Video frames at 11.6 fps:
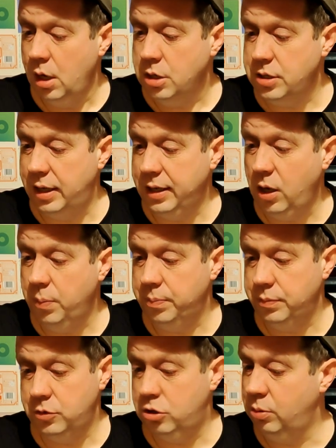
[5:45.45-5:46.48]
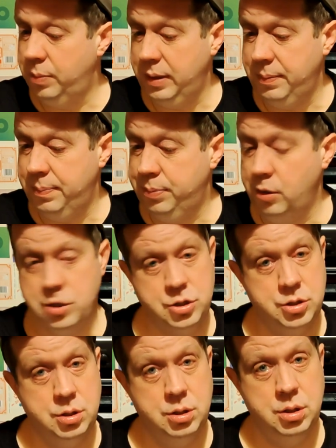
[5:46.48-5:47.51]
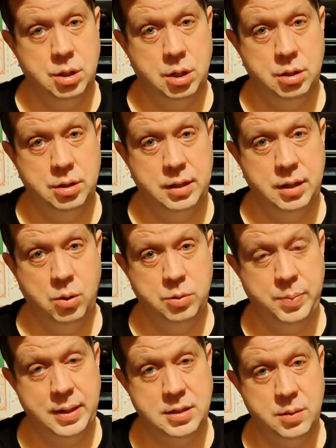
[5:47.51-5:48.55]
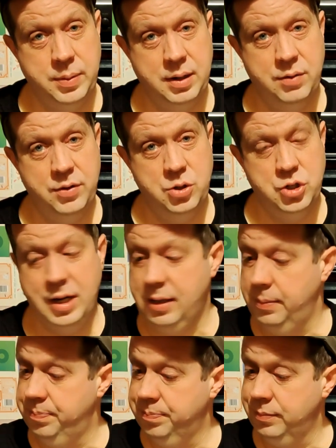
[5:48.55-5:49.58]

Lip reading: So there you go, double B+ on the old Basic Beer Review channel.